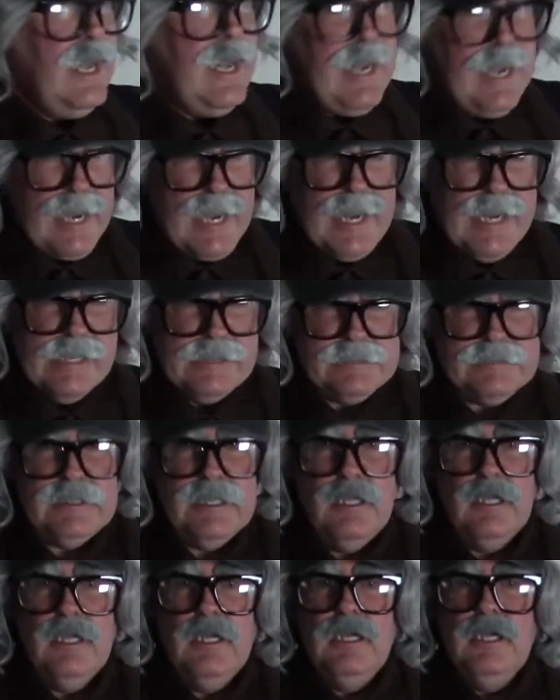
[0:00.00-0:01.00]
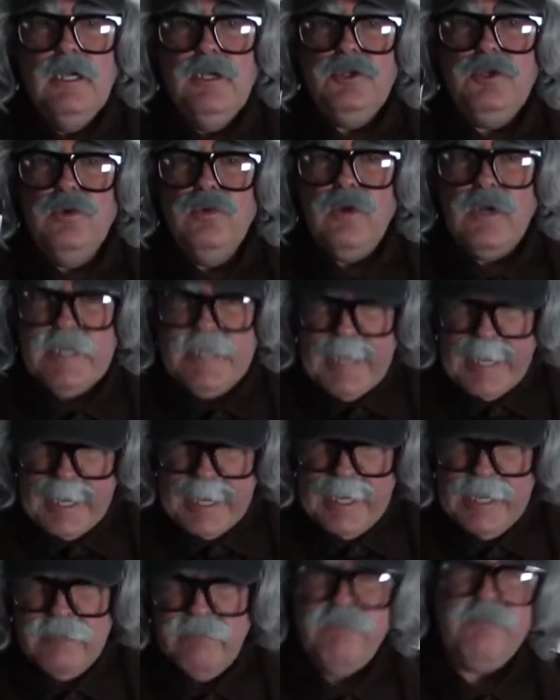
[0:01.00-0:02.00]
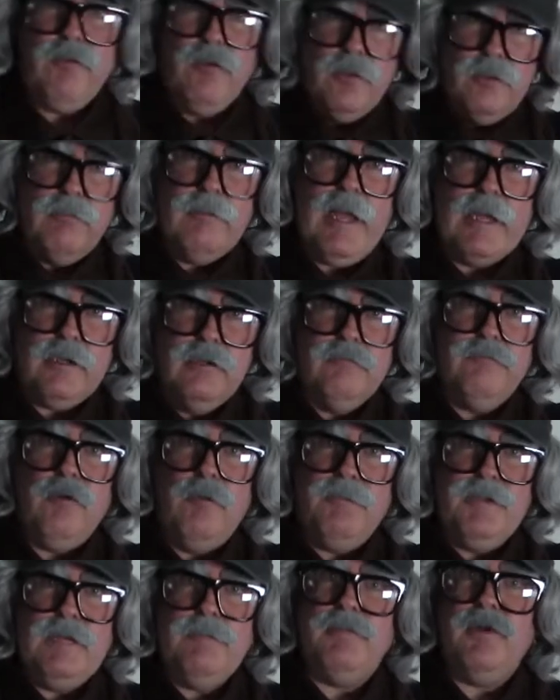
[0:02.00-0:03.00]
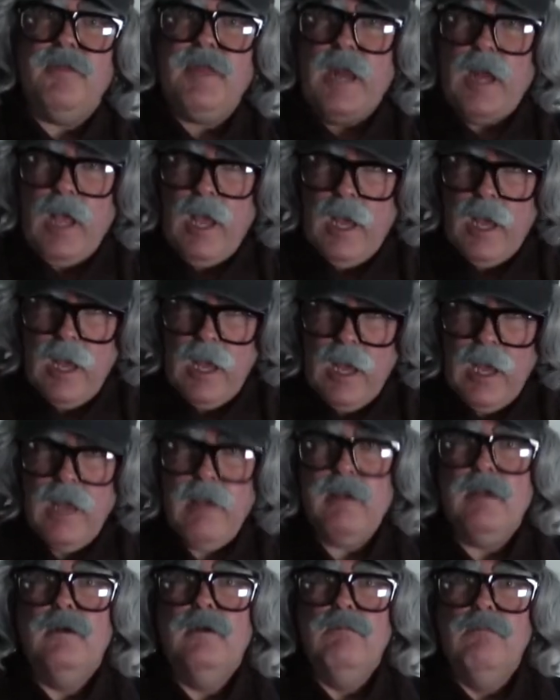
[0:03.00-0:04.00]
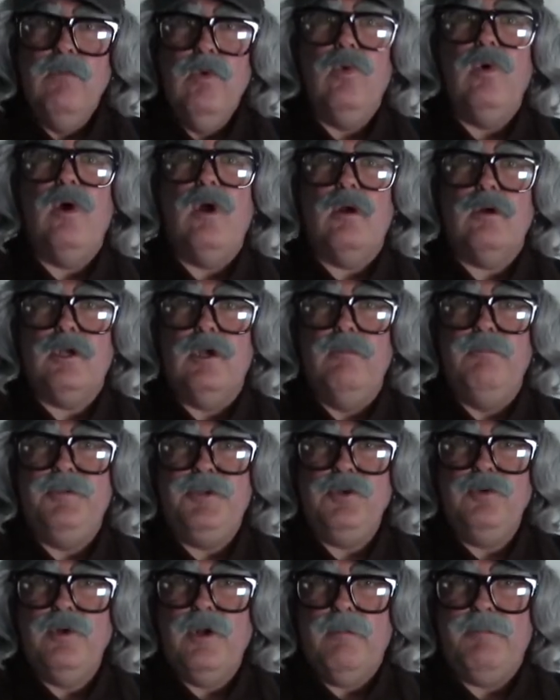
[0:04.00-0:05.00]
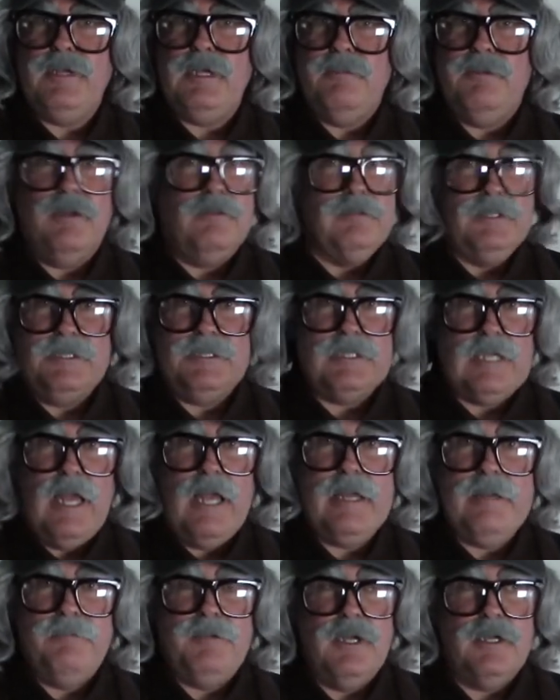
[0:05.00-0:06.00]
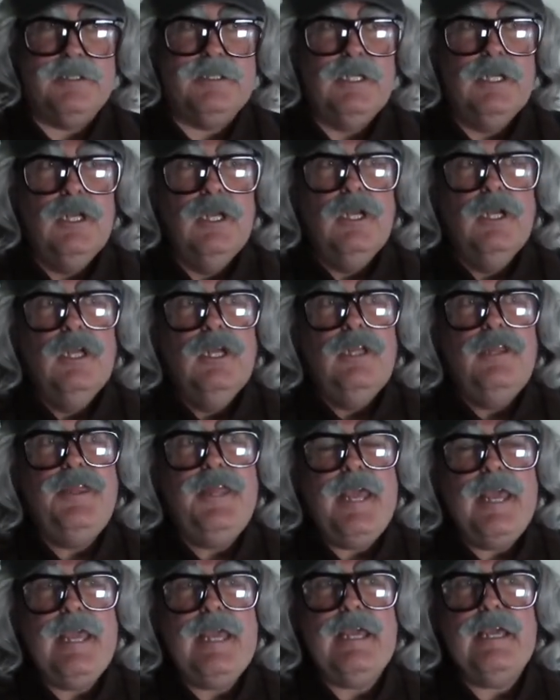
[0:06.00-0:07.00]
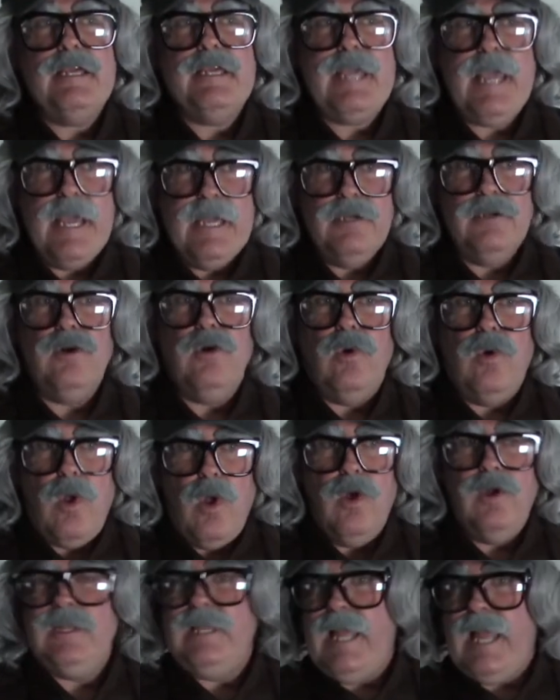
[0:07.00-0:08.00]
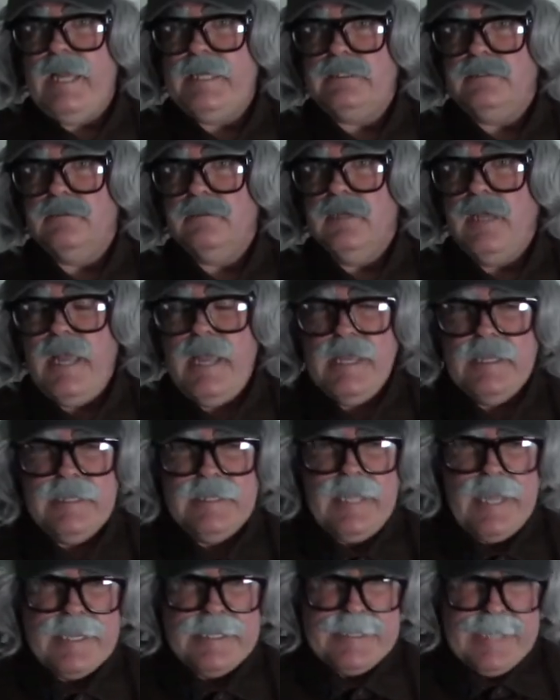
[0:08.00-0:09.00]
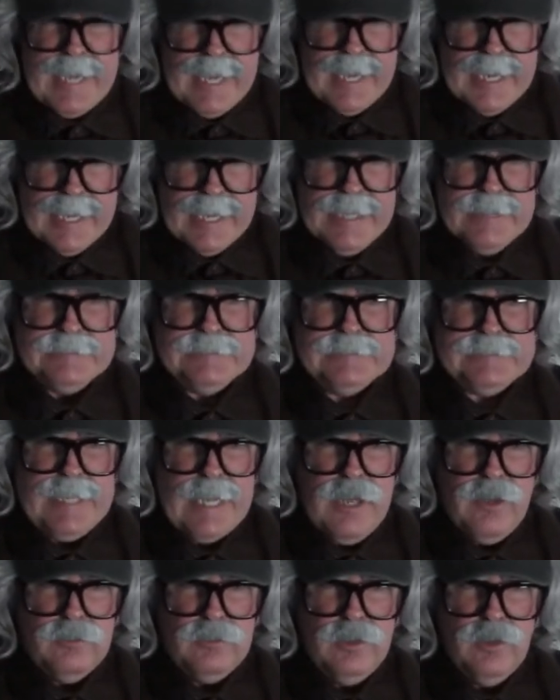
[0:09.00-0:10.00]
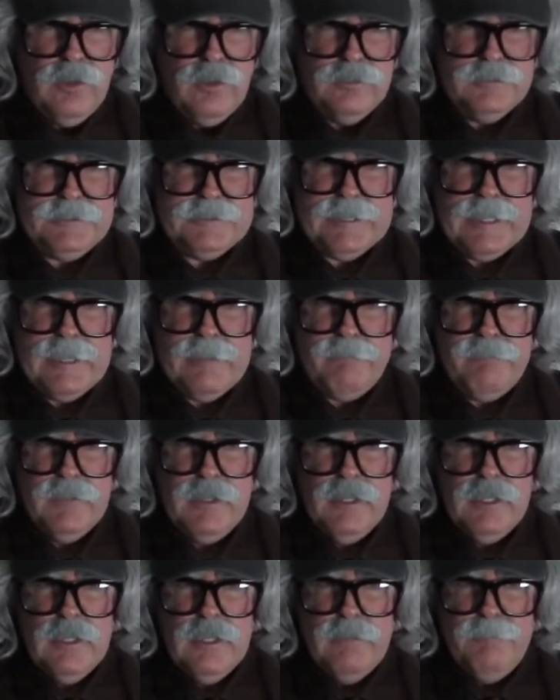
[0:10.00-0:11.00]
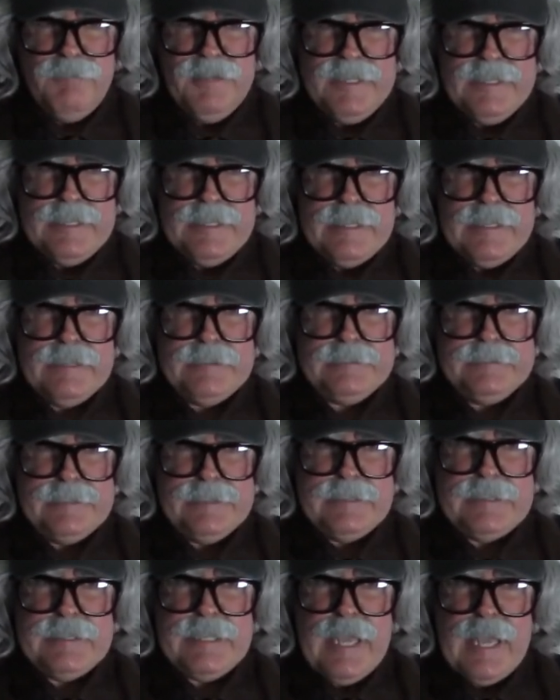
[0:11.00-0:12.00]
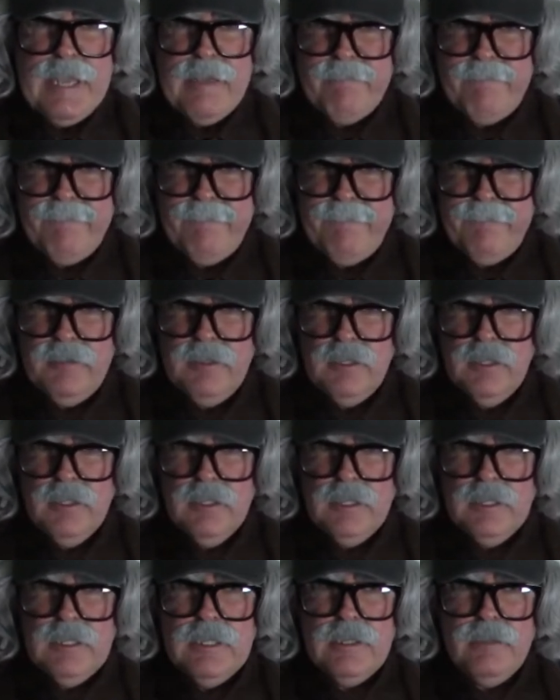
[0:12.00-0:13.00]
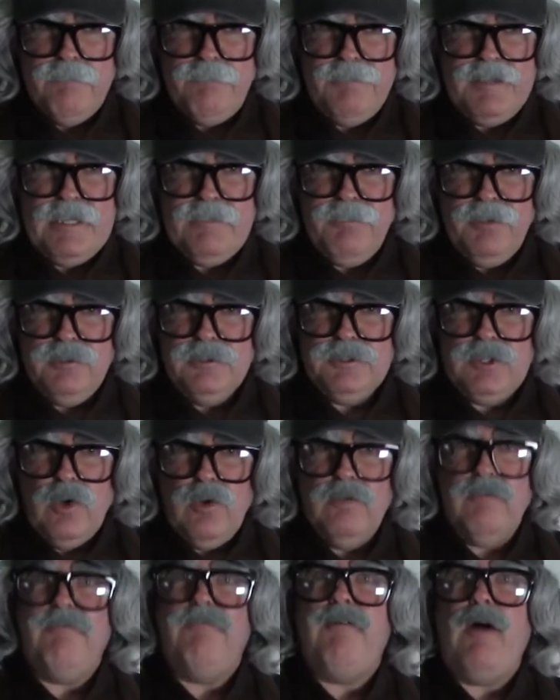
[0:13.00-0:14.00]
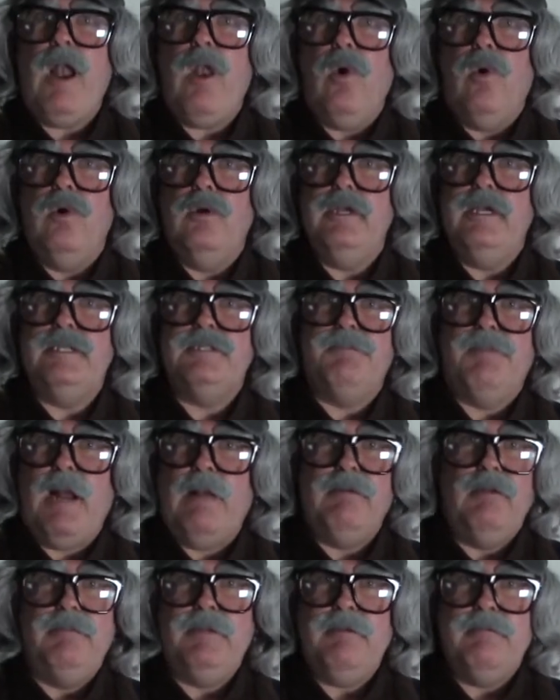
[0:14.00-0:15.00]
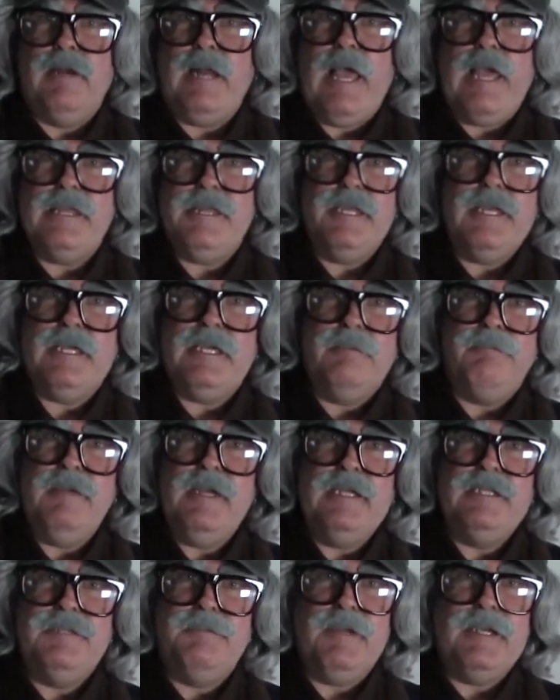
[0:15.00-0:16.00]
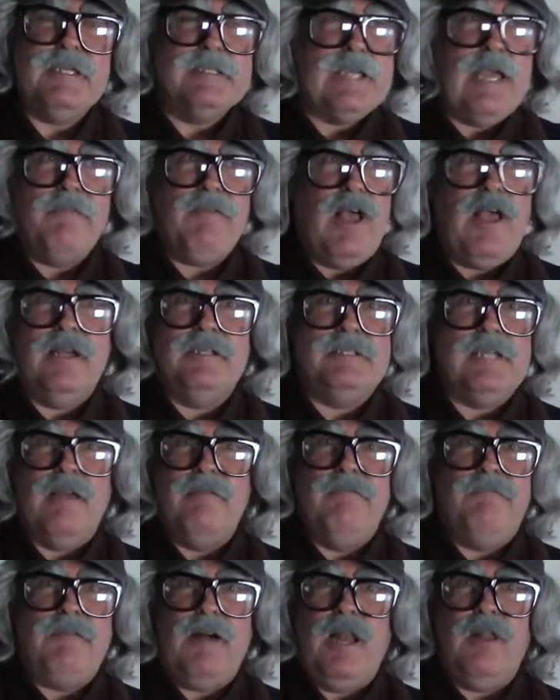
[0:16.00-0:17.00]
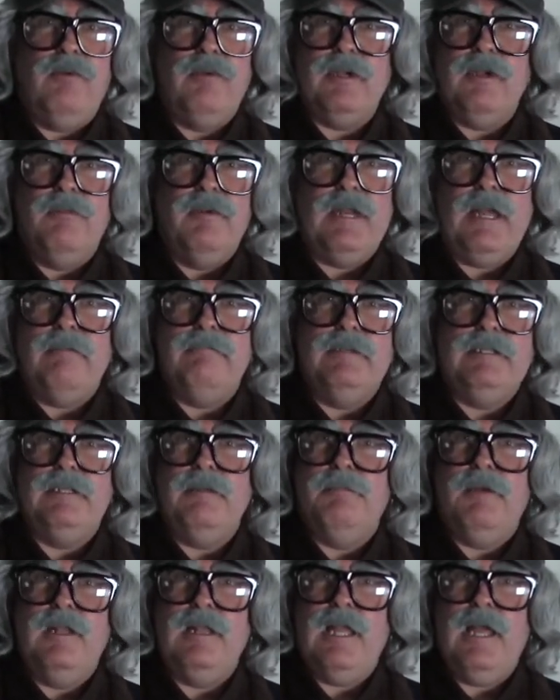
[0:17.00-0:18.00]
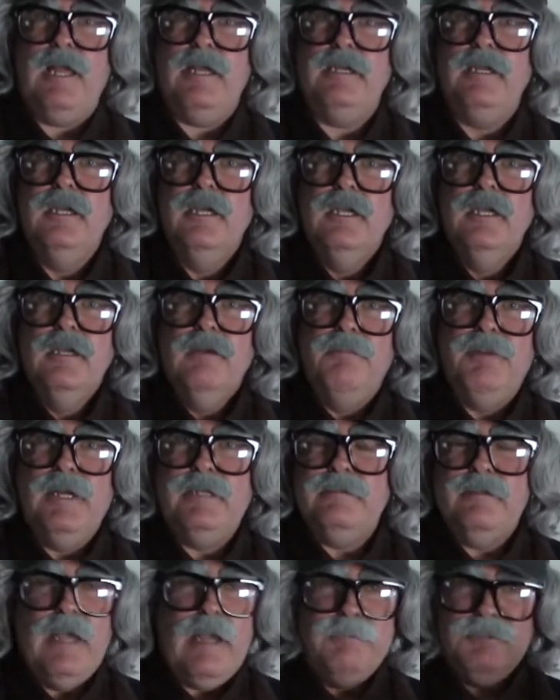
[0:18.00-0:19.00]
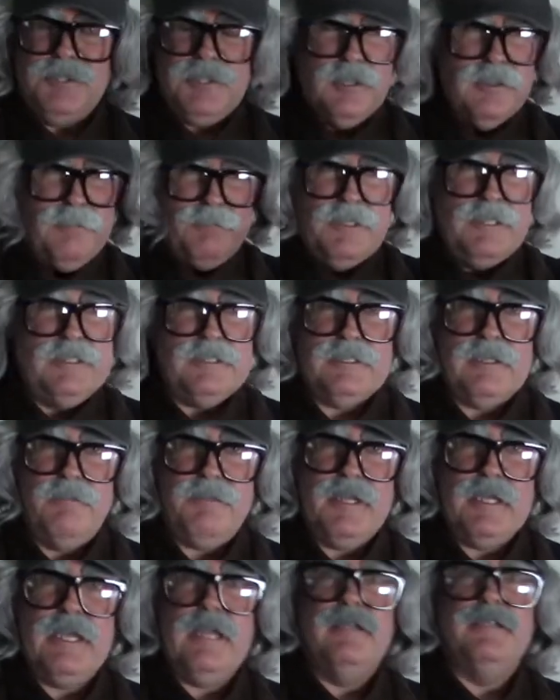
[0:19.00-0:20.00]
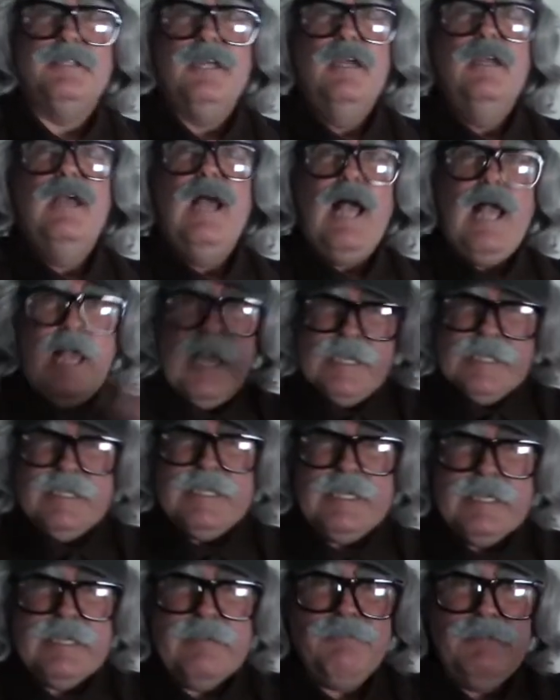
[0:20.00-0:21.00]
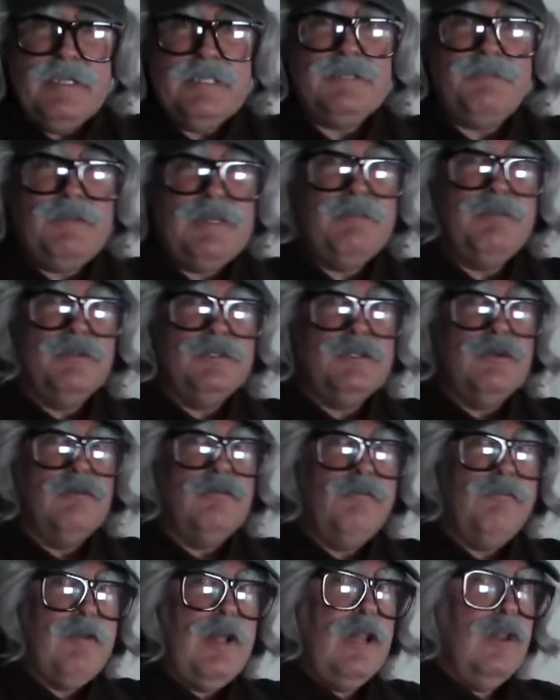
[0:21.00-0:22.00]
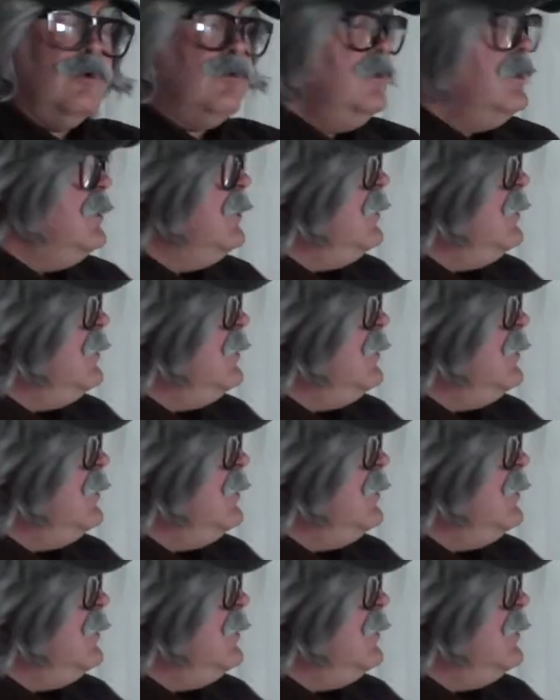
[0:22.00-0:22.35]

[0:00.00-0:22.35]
And you can, for the record, for people that are more computer people, which I am not, they can go online and they can download PDF. People don't follow is probably what I think it means, because I have a hard time following them when I read them online, but I'm sure it means something else. I think it means people don't follow.